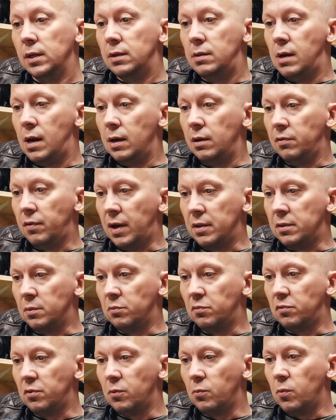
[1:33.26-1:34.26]
Now you've had
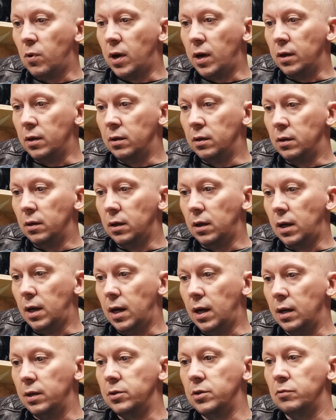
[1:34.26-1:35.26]
them for a while,
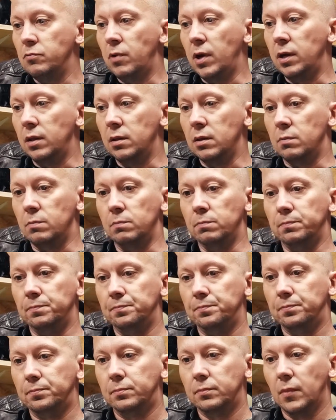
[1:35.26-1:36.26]
how do you rate them?
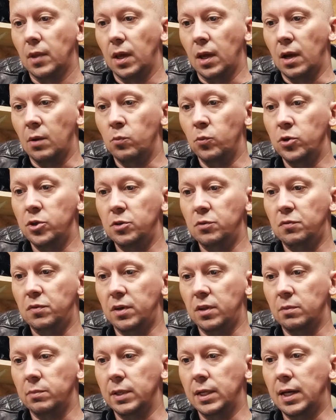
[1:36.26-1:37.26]
And would you
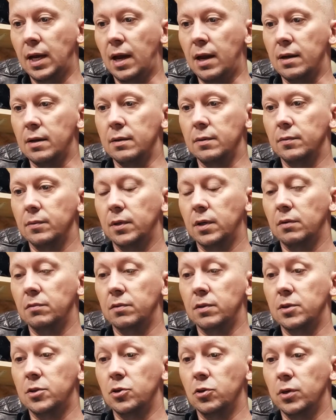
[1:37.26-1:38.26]
fit them again,
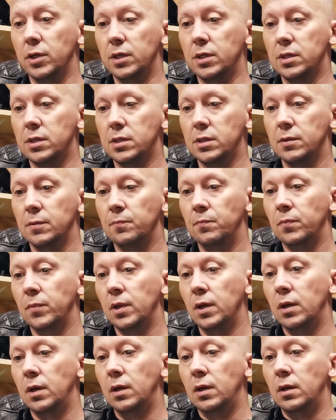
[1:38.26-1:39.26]
given the choice?
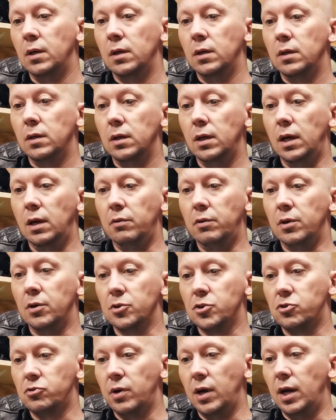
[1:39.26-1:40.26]
Here in
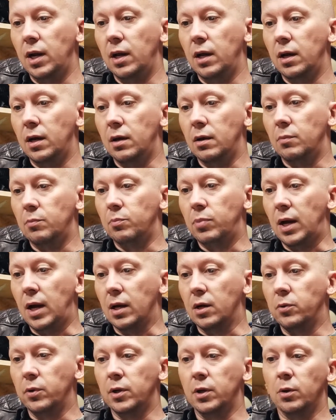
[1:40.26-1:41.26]
Australia,
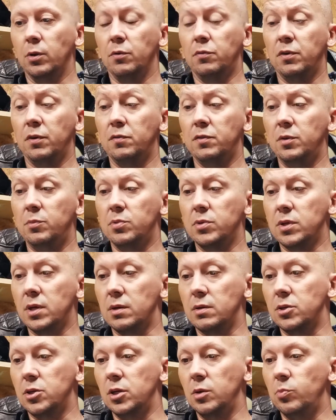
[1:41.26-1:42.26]
Black Widow are
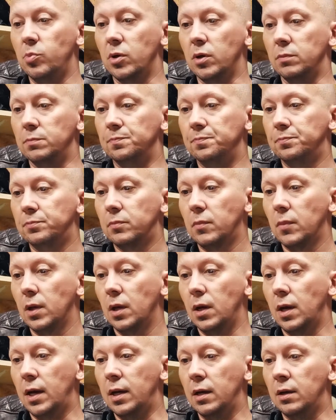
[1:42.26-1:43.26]
50% cheaper,
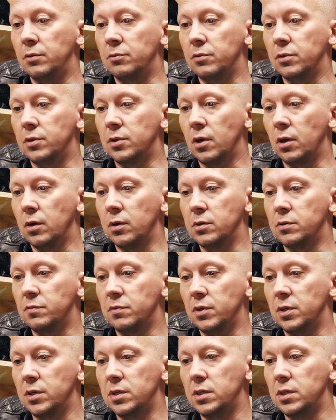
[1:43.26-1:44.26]
$800
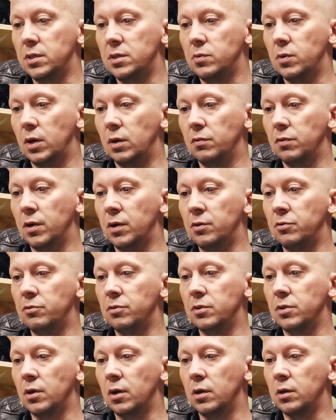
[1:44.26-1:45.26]
versus
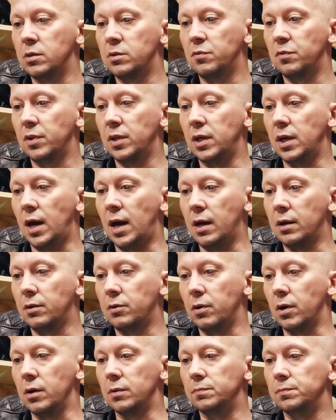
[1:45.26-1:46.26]
$1,200 for the
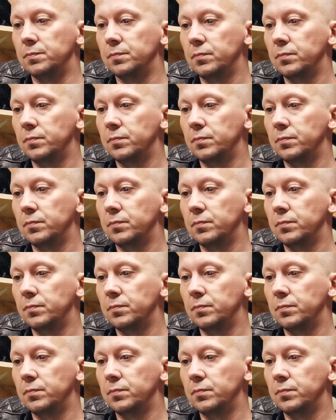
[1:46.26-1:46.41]
Acra.